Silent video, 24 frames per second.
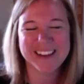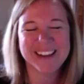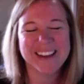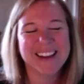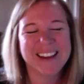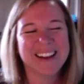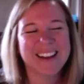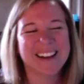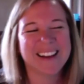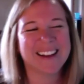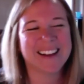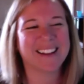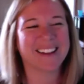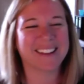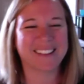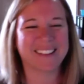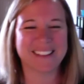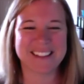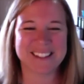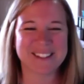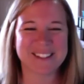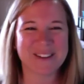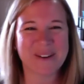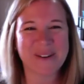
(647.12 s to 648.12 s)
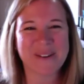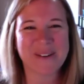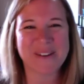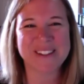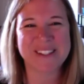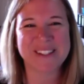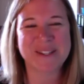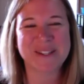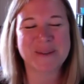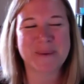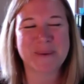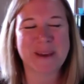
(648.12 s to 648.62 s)
uh, in this whole
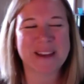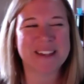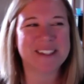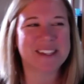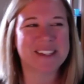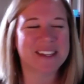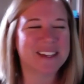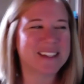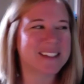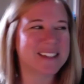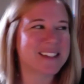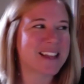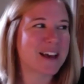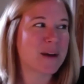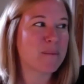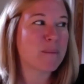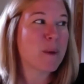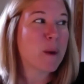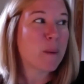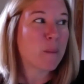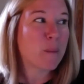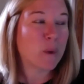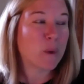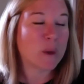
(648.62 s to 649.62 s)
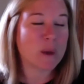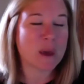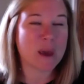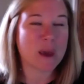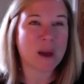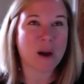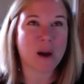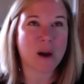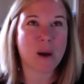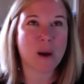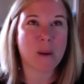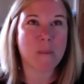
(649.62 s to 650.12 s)
situation is that we
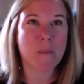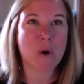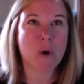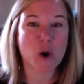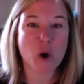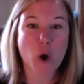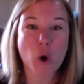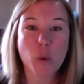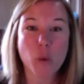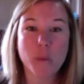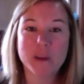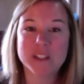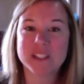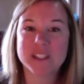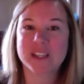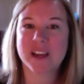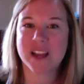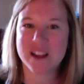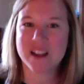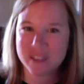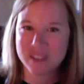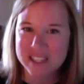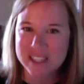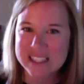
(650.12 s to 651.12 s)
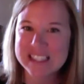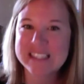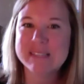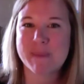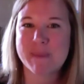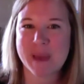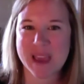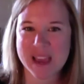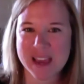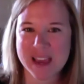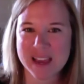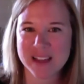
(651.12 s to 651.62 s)
um, are hoping to kind of
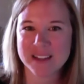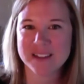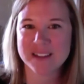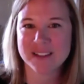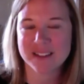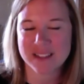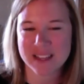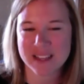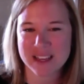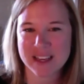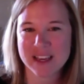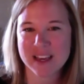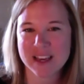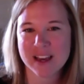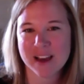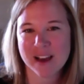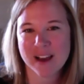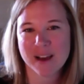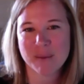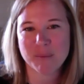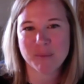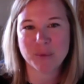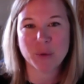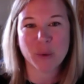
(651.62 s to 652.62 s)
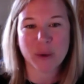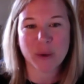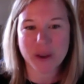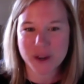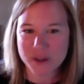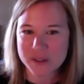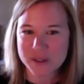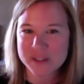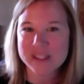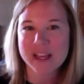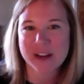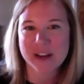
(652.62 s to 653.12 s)
expand the
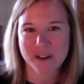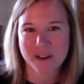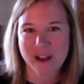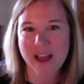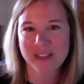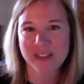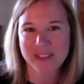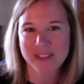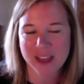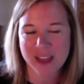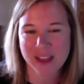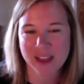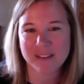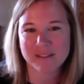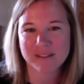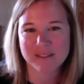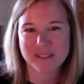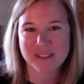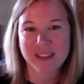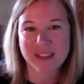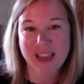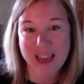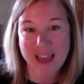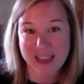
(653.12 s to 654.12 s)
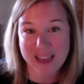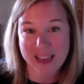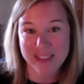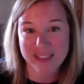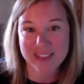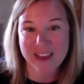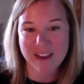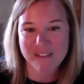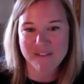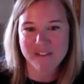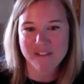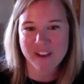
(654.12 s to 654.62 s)
employers that are at that at
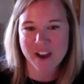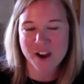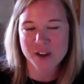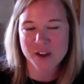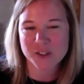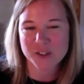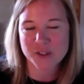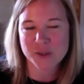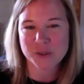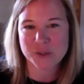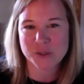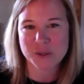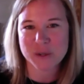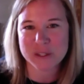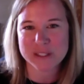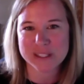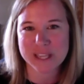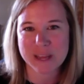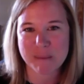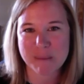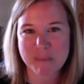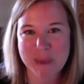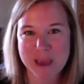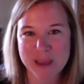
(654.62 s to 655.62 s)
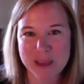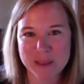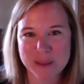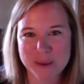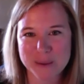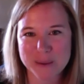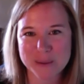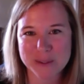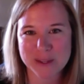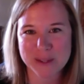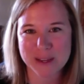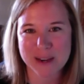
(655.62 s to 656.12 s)
that fair so students can make
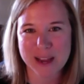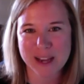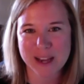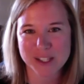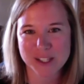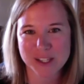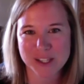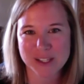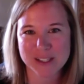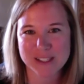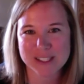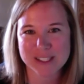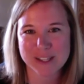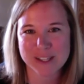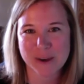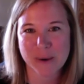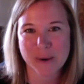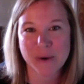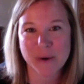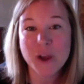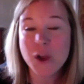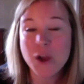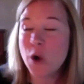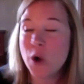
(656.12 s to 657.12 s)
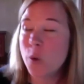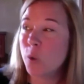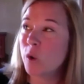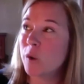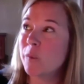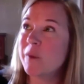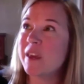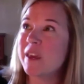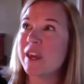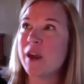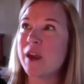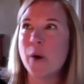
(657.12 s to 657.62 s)
those connections. So we'll
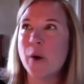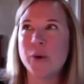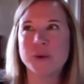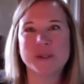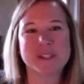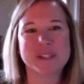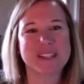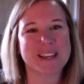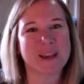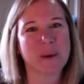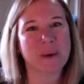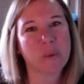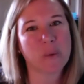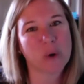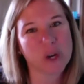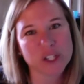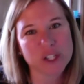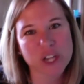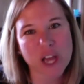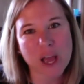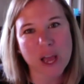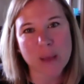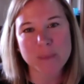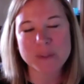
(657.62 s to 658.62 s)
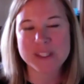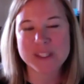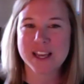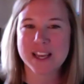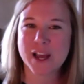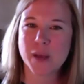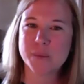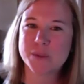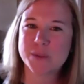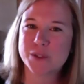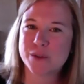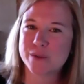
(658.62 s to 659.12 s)
be hosting workshops to
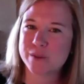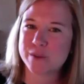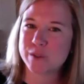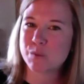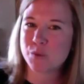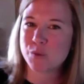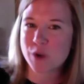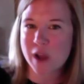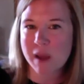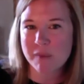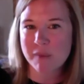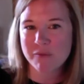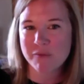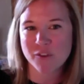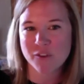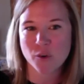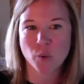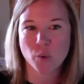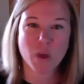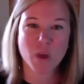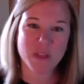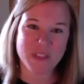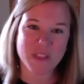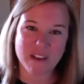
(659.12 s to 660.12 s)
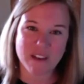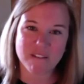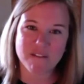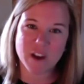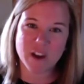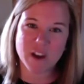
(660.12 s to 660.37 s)
help students prep for what that fair